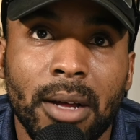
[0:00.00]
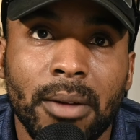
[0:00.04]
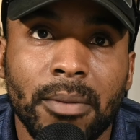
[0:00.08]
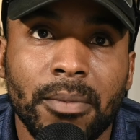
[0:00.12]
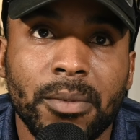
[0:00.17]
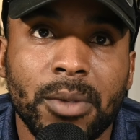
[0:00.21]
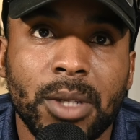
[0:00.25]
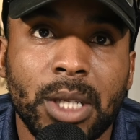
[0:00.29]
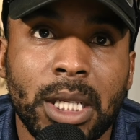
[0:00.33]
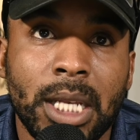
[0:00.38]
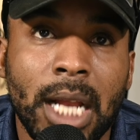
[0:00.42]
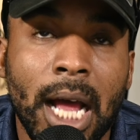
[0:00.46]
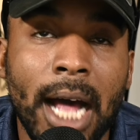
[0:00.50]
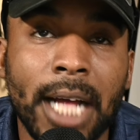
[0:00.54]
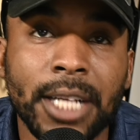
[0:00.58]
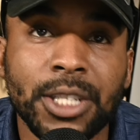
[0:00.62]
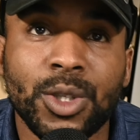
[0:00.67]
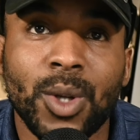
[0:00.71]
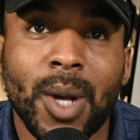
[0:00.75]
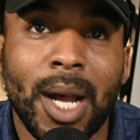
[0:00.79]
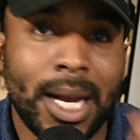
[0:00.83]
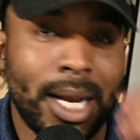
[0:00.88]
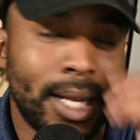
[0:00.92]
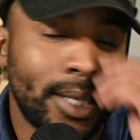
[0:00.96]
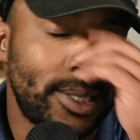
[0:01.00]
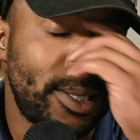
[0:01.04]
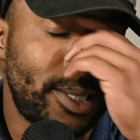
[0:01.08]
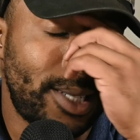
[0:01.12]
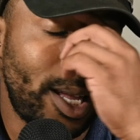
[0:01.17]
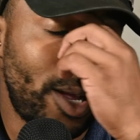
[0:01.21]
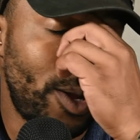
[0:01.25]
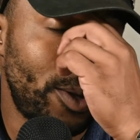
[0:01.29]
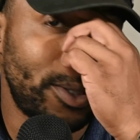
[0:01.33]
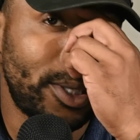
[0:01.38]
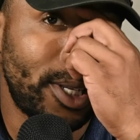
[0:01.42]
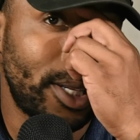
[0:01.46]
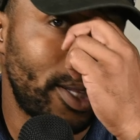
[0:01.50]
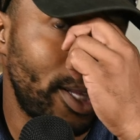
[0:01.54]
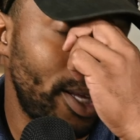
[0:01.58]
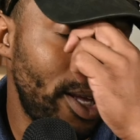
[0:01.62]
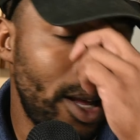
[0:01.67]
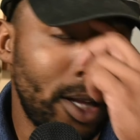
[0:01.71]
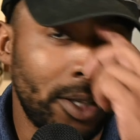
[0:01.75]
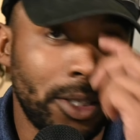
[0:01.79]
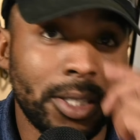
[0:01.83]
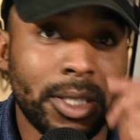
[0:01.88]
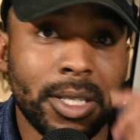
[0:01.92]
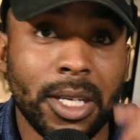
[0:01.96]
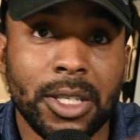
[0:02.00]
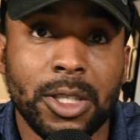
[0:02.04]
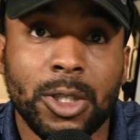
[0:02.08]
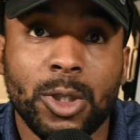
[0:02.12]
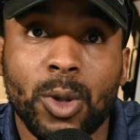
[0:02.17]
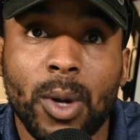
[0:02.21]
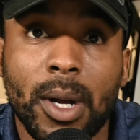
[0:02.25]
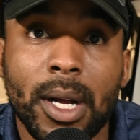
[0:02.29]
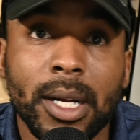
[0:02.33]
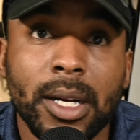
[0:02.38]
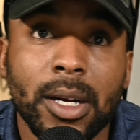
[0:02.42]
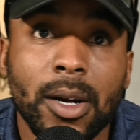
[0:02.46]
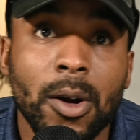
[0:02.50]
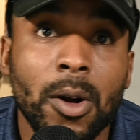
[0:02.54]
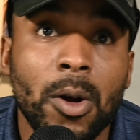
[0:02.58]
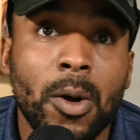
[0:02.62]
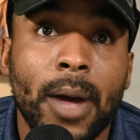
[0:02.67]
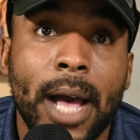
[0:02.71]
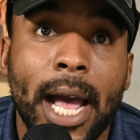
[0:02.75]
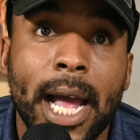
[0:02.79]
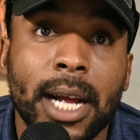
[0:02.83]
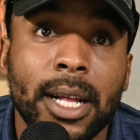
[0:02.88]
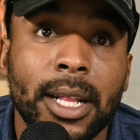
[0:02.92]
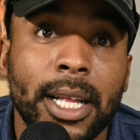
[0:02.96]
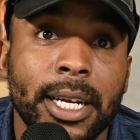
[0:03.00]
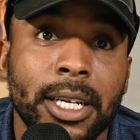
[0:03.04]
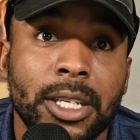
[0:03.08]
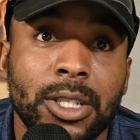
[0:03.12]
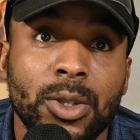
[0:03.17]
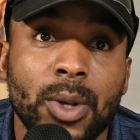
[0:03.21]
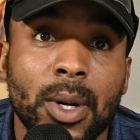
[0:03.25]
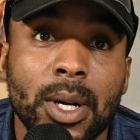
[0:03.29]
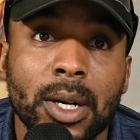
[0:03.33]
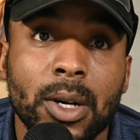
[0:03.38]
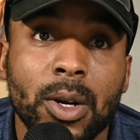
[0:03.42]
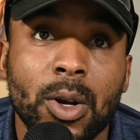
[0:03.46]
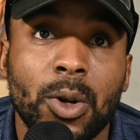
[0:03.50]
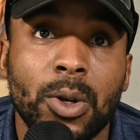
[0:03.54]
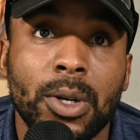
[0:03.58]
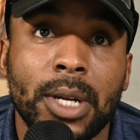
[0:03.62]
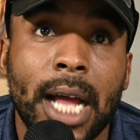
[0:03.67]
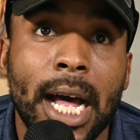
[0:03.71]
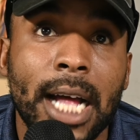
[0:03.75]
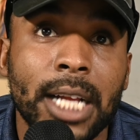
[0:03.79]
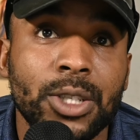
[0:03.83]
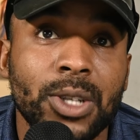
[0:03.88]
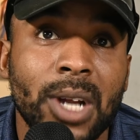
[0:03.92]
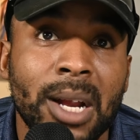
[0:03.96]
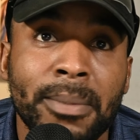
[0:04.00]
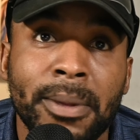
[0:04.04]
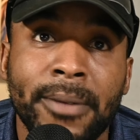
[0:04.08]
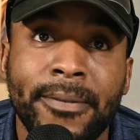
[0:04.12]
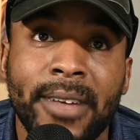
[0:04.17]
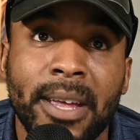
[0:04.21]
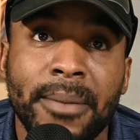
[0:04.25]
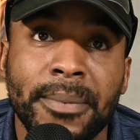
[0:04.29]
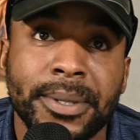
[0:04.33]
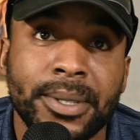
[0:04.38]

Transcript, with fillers: not trying to sell something, uh, just a drunk girl acting like a drunk girl, not trying to be famous, no